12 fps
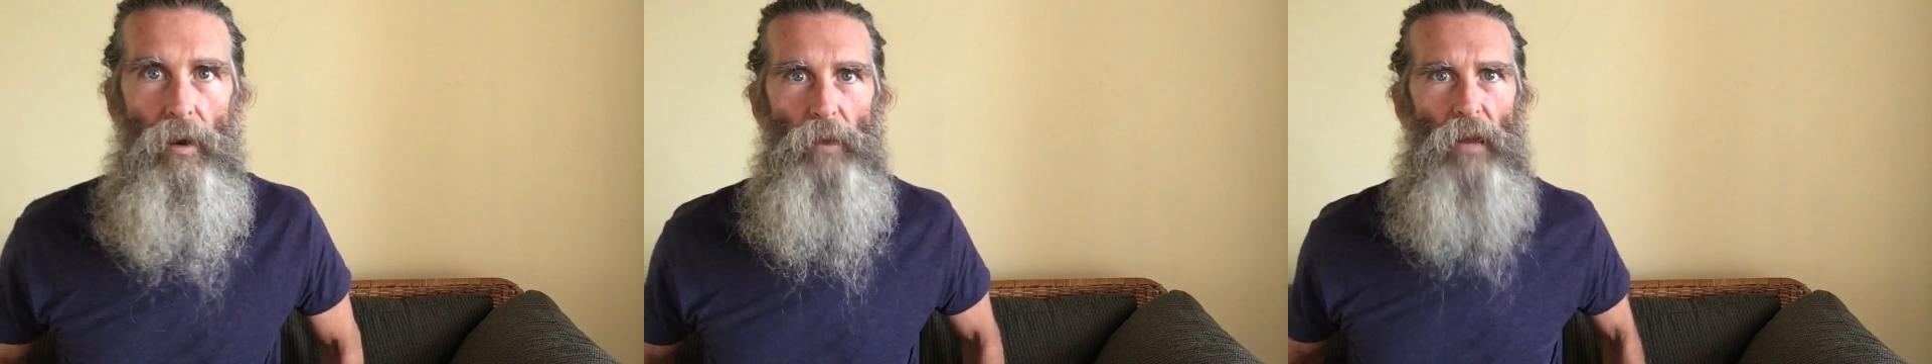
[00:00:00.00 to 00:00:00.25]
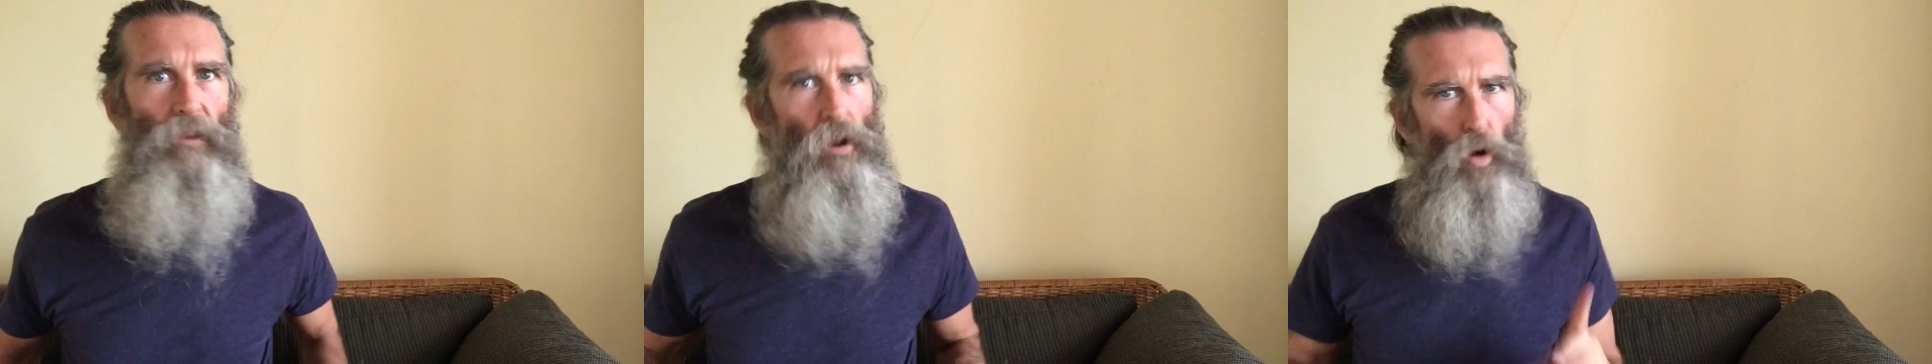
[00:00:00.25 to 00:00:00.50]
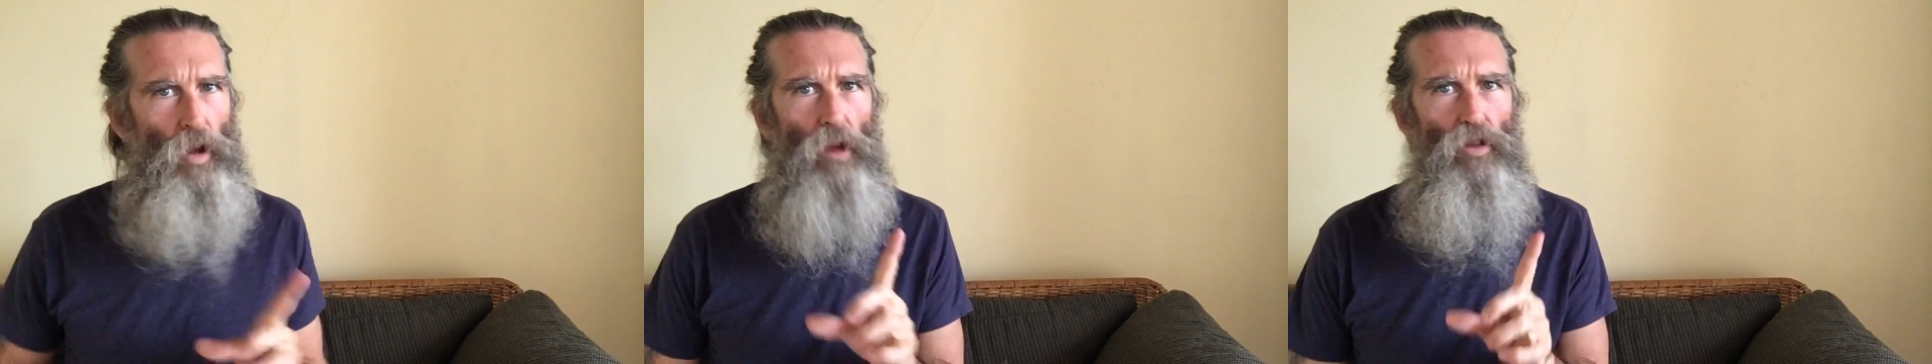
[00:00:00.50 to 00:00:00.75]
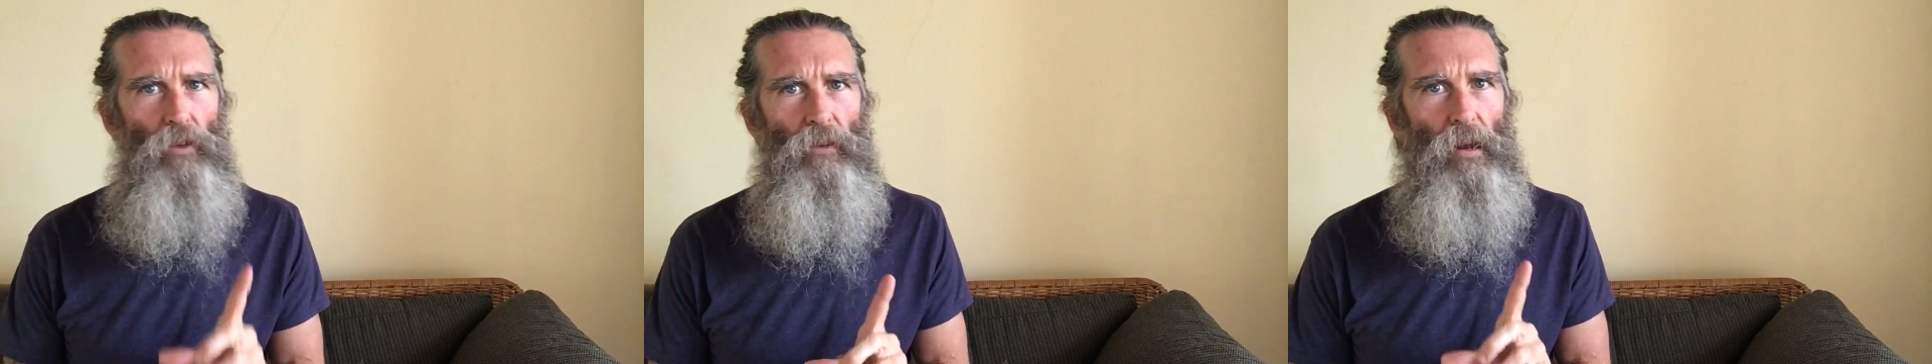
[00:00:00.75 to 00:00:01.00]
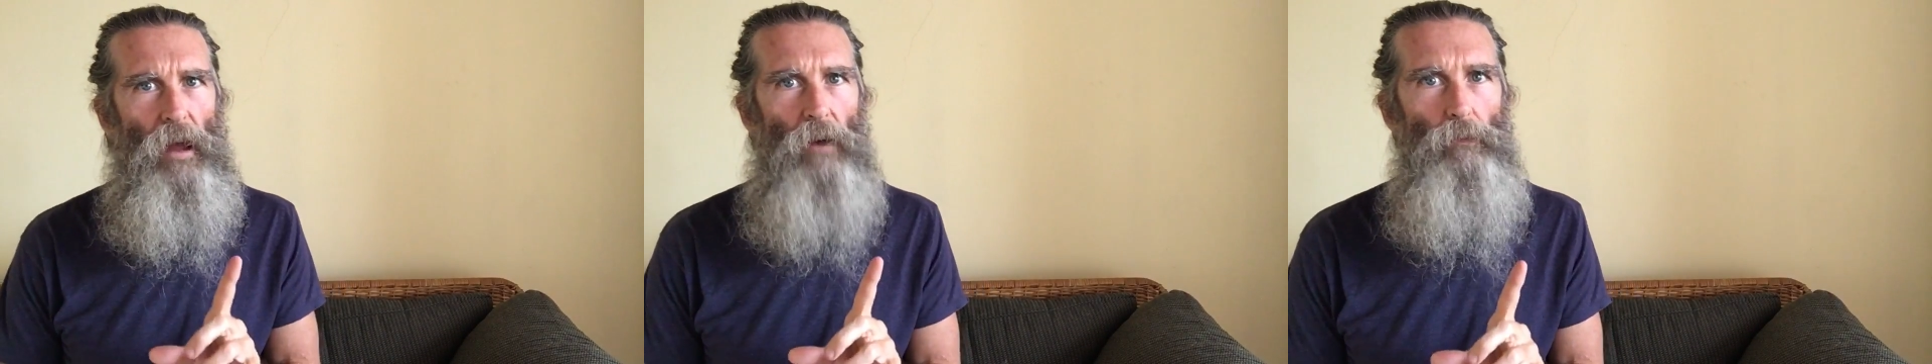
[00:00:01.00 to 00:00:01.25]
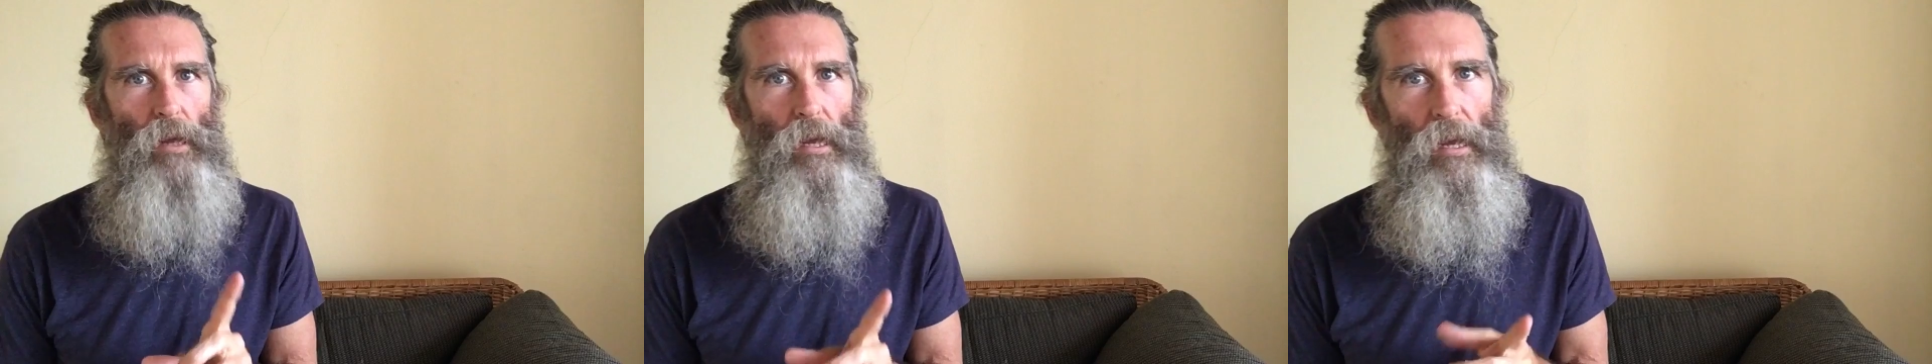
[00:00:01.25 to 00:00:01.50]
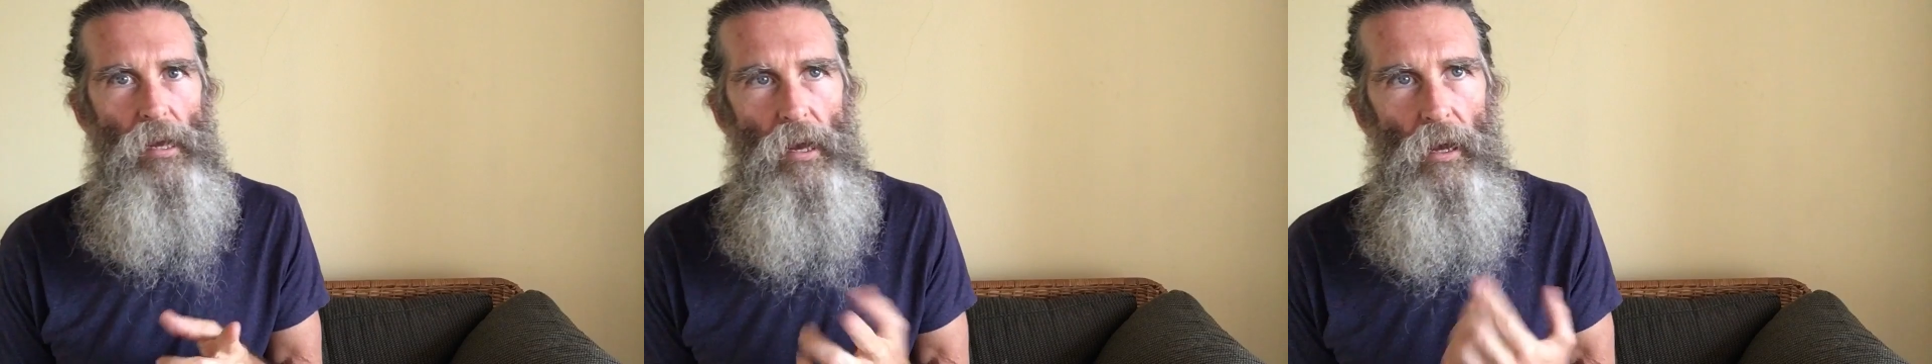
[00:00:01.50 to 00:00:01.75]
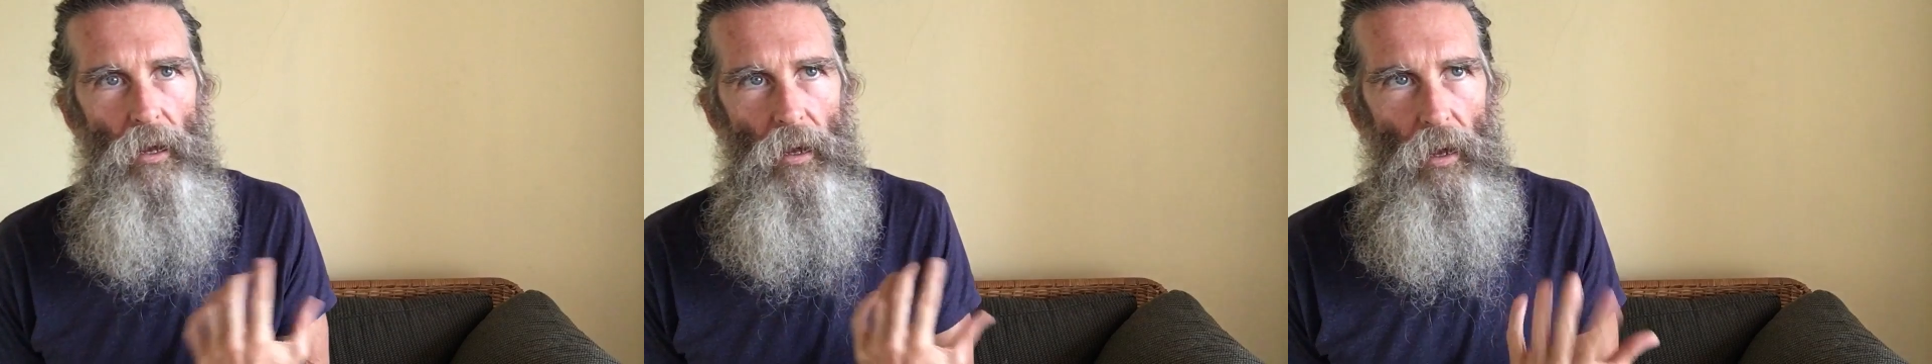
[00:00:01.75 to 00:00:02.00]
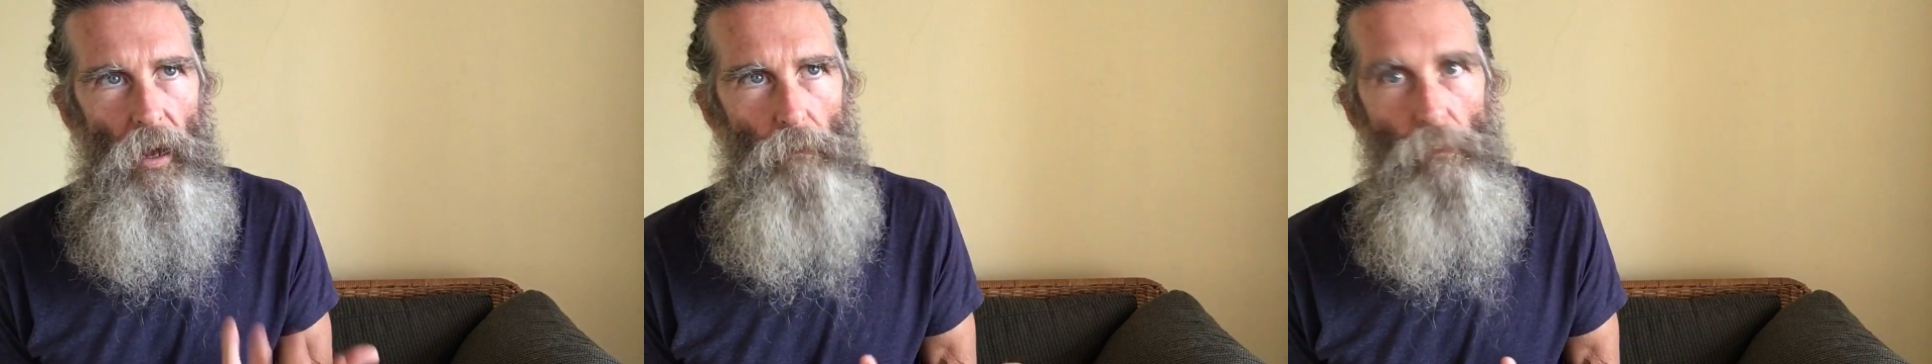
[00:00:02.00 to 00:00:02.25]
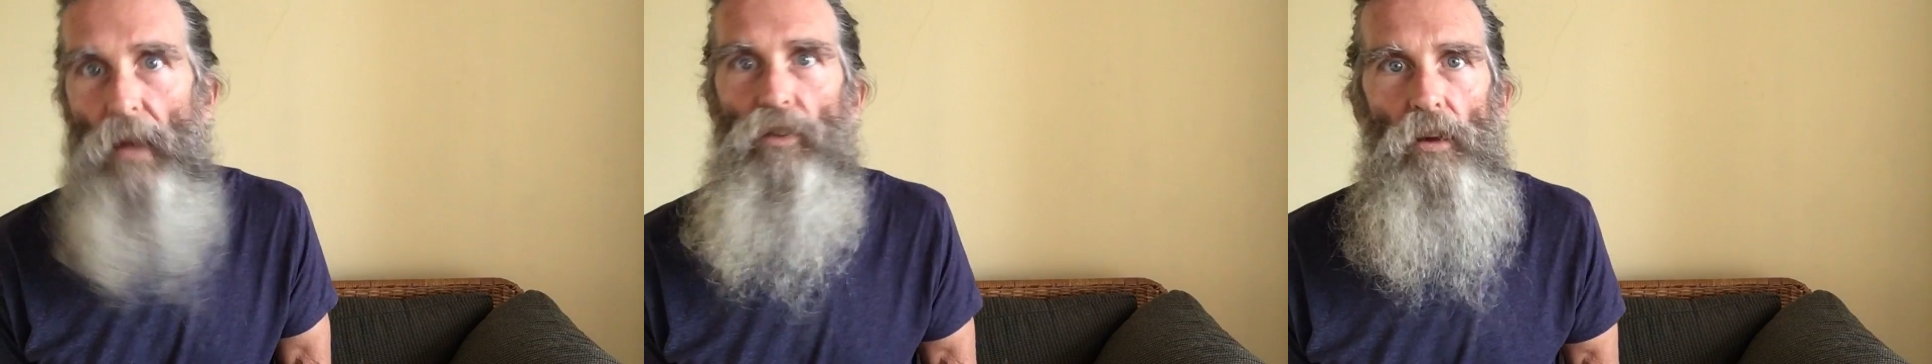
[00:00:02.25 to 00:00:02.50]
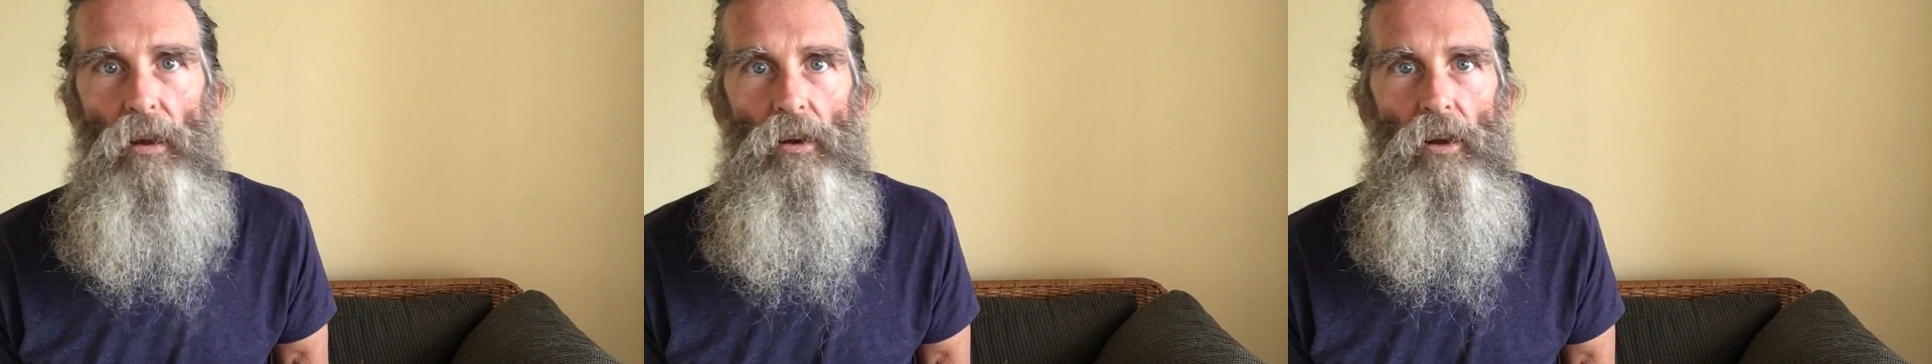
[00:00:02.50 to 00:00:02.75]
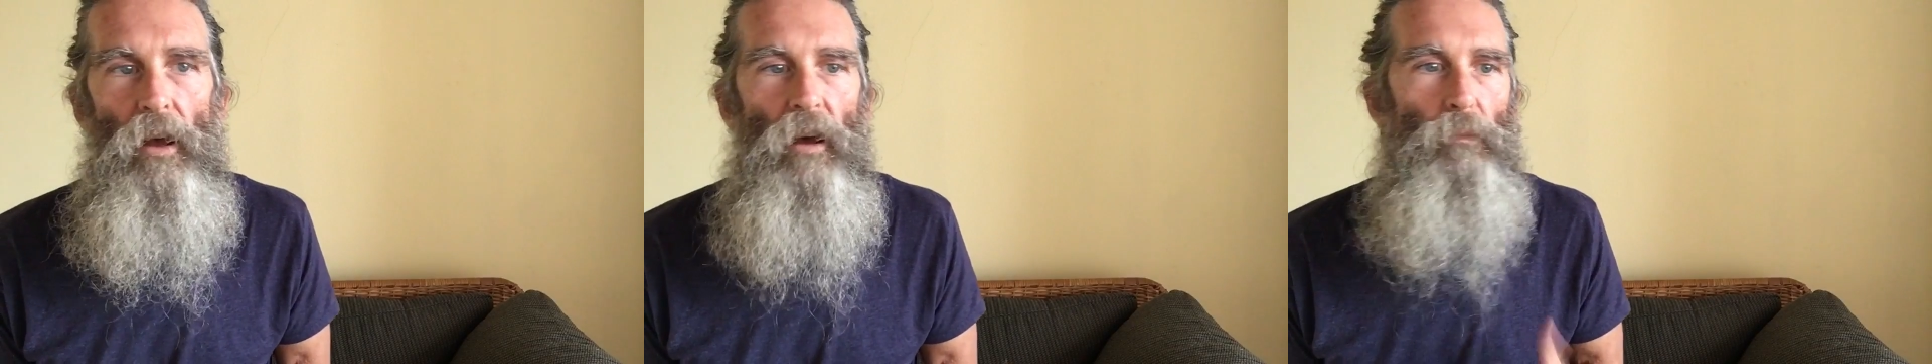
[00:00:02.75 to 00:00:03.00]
I'm not saying, okay, this cannot be mentioned,